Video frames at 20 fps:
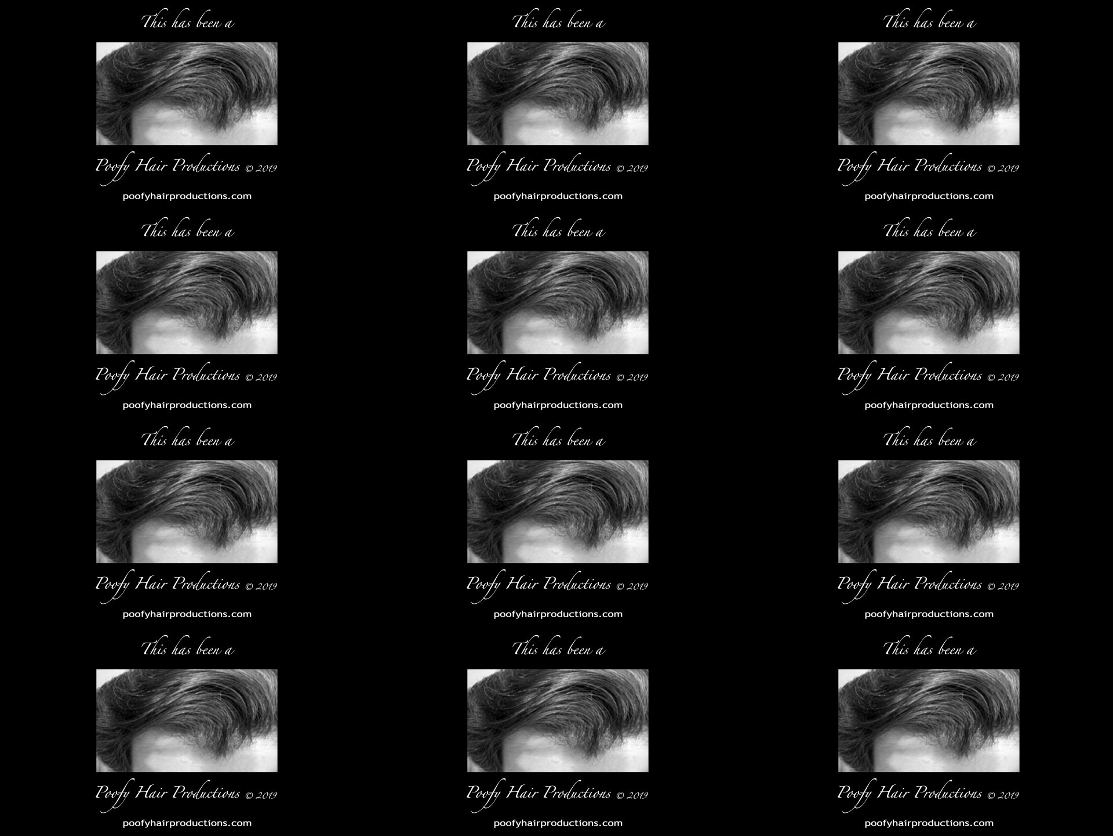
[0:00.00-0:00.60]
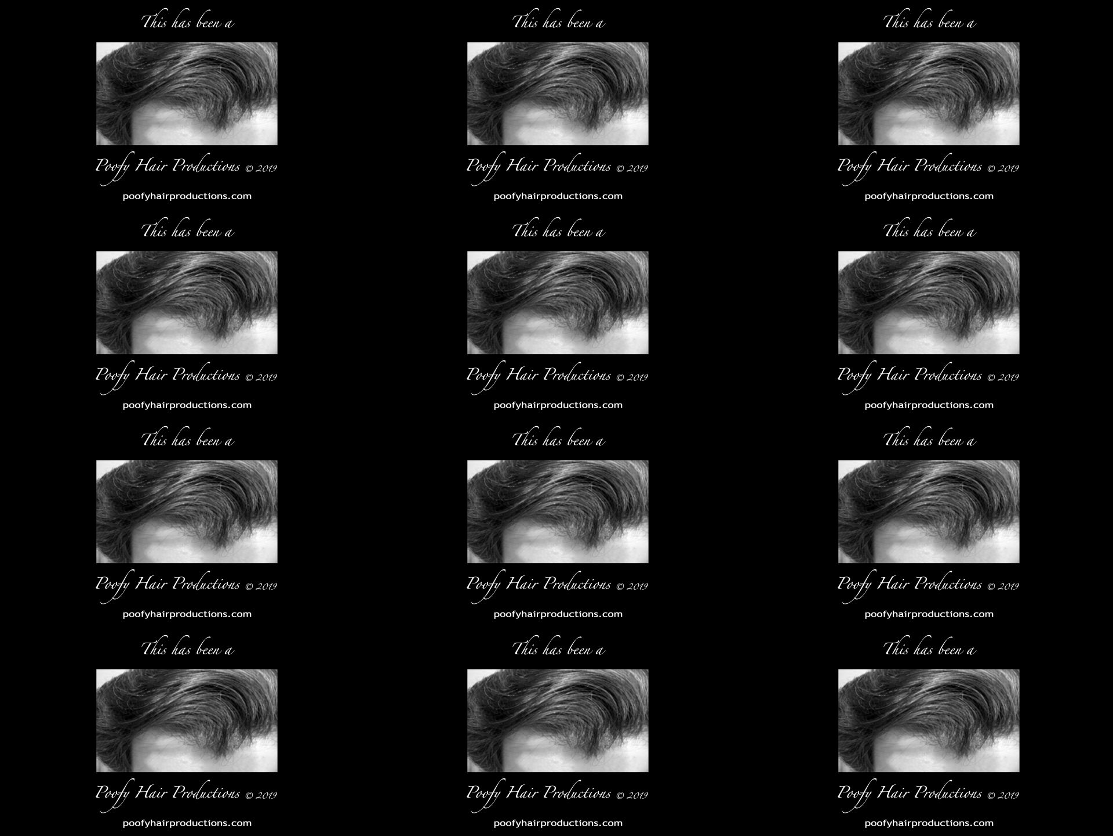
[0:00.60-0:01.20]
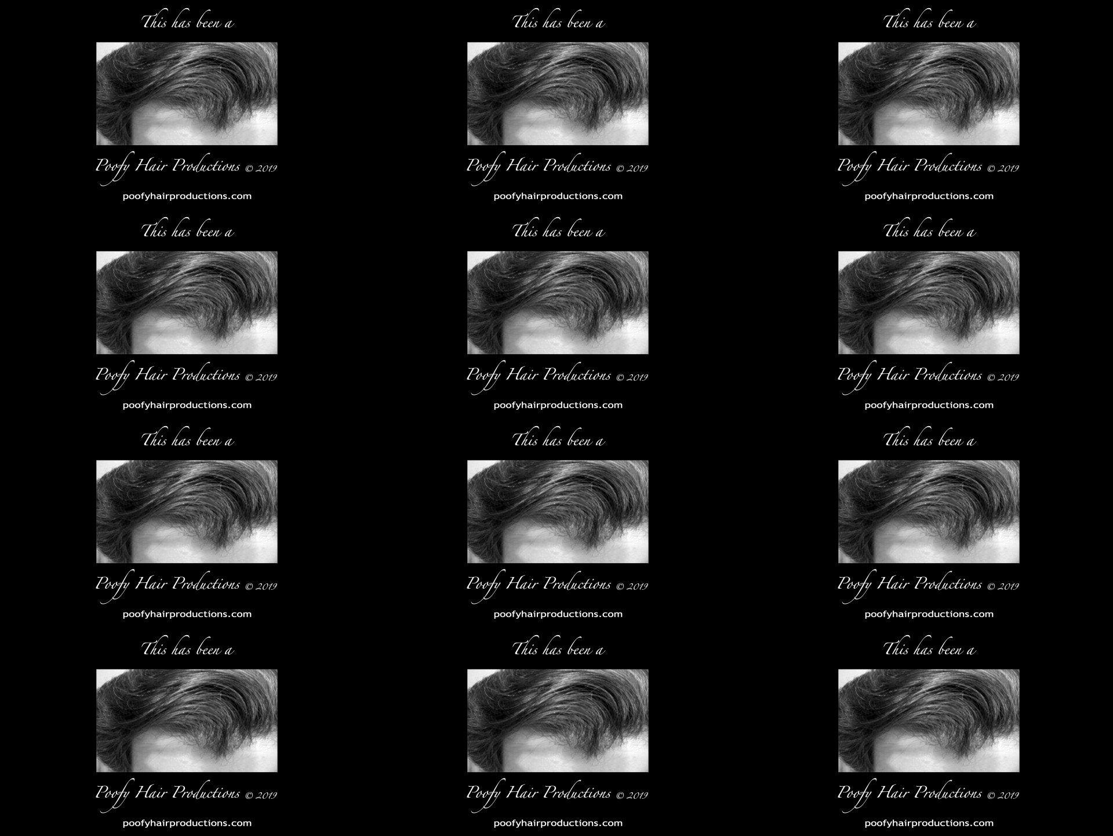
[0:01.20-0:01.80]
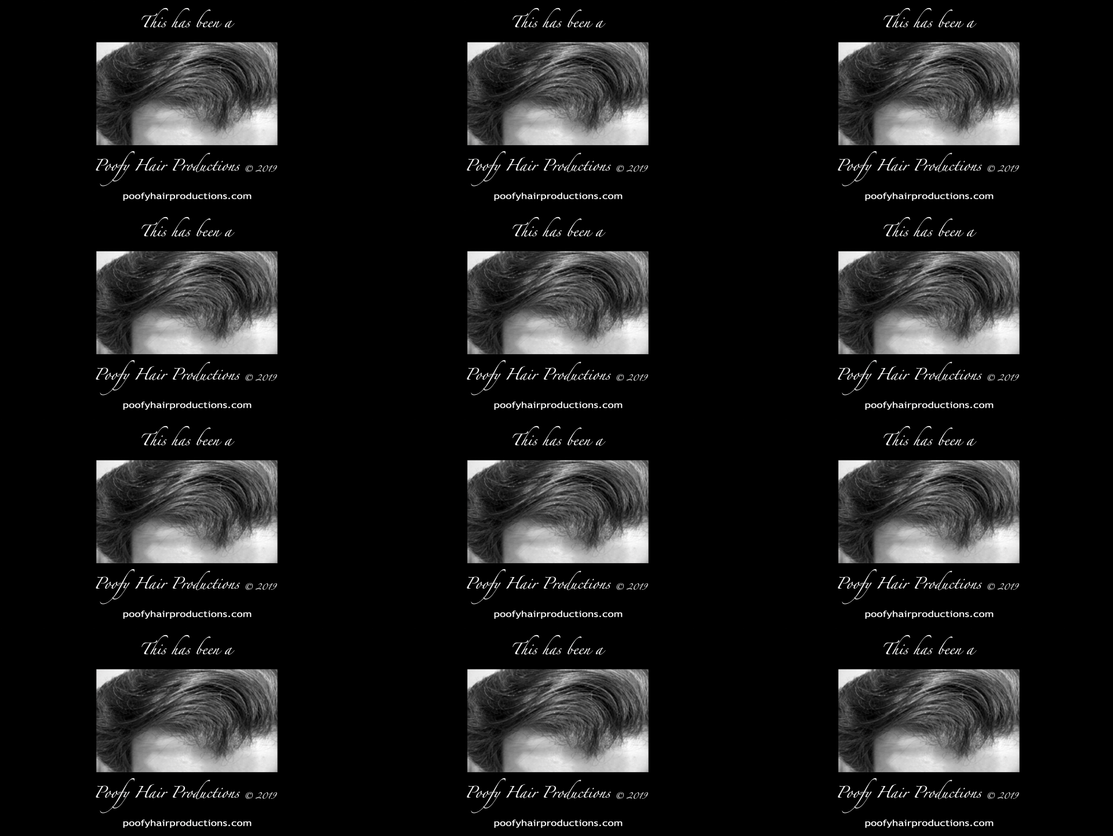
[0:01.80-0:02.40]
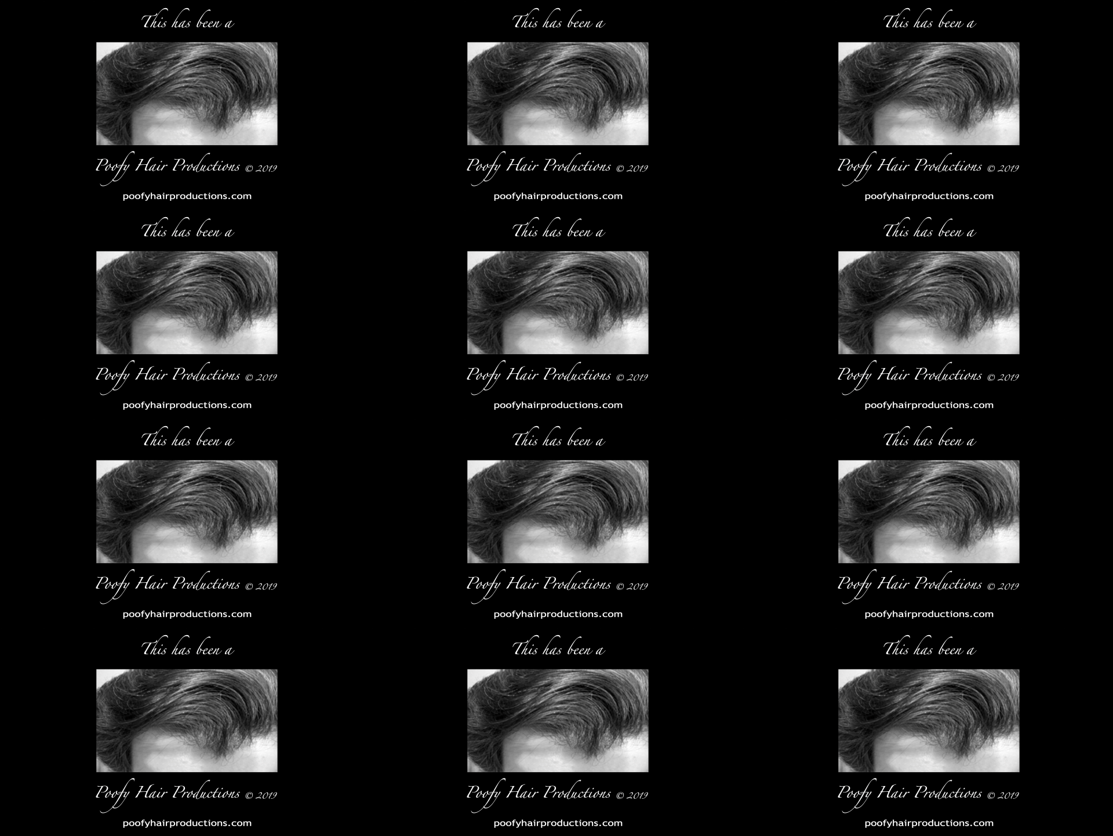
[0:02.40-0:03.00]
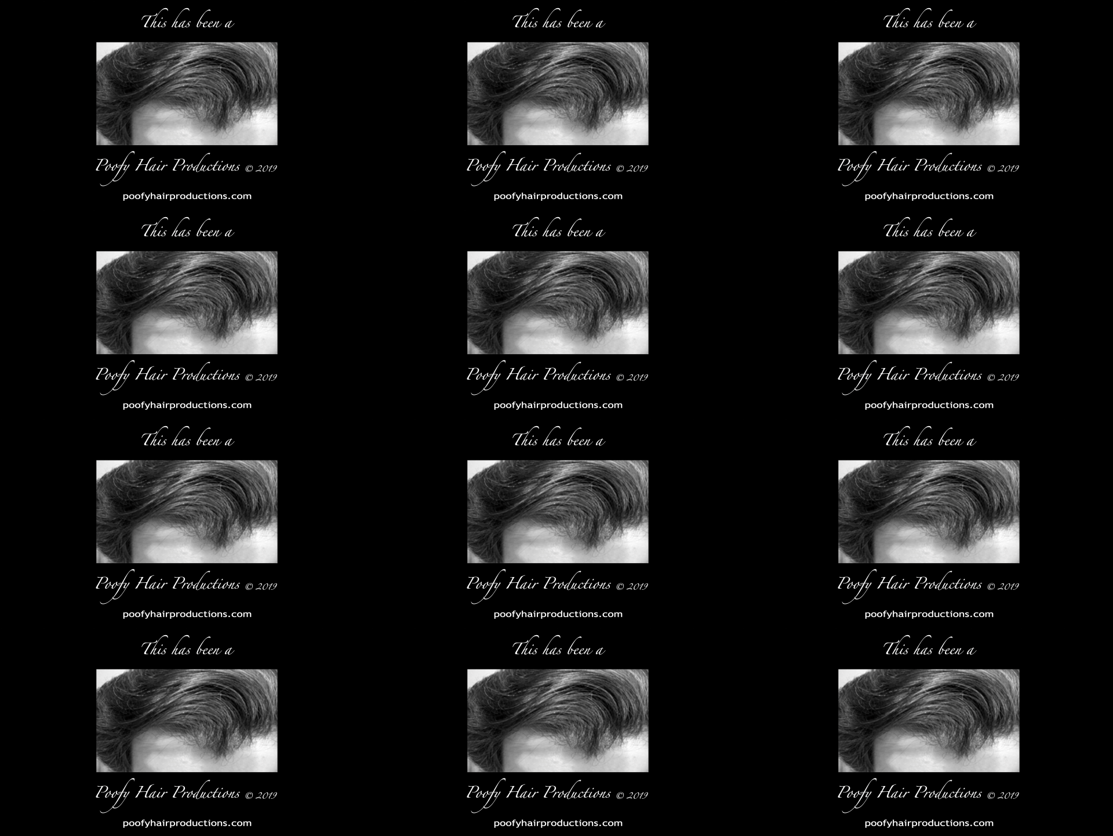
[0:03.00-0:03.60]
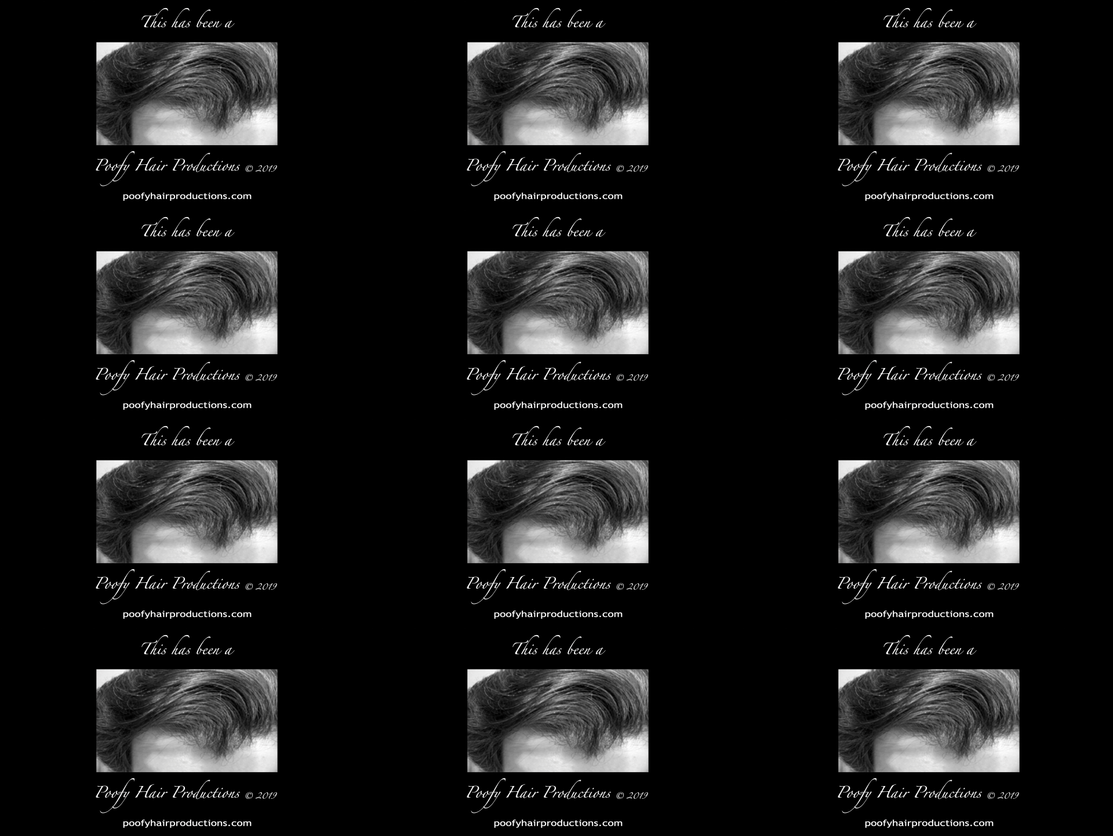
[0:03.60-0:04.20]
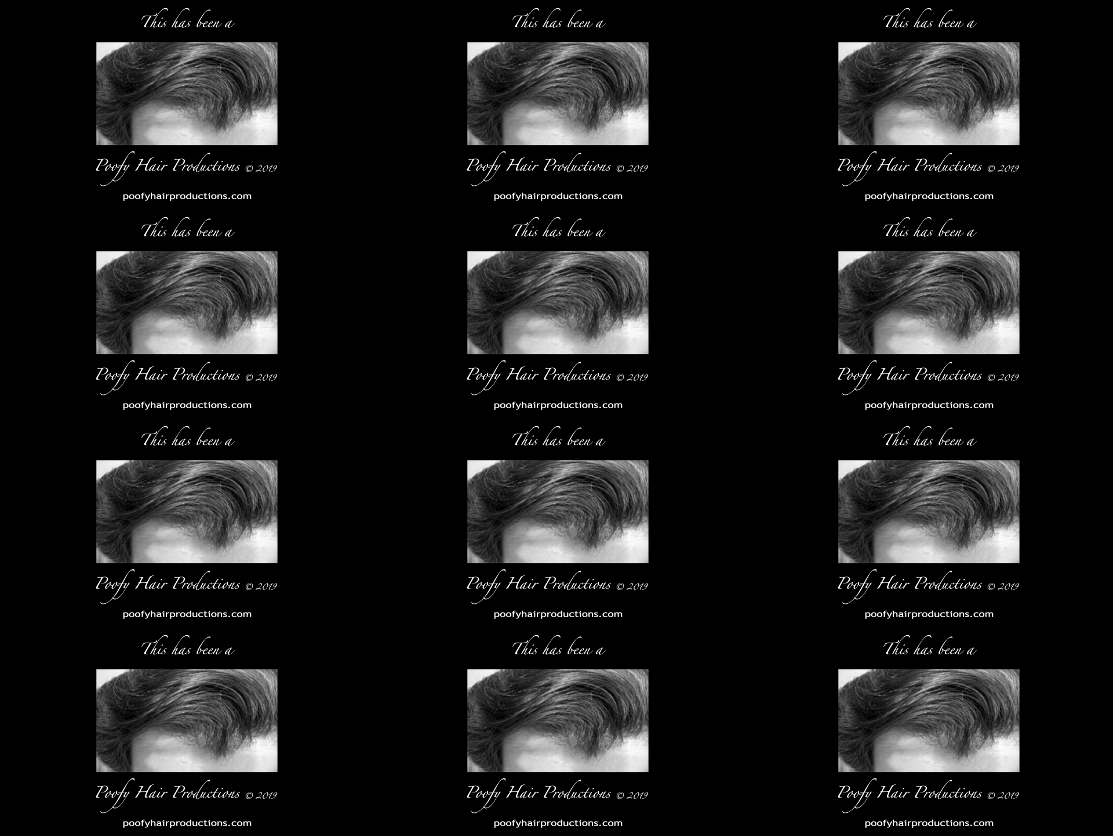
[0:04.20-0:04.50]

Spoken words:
[unreadable: no face in view]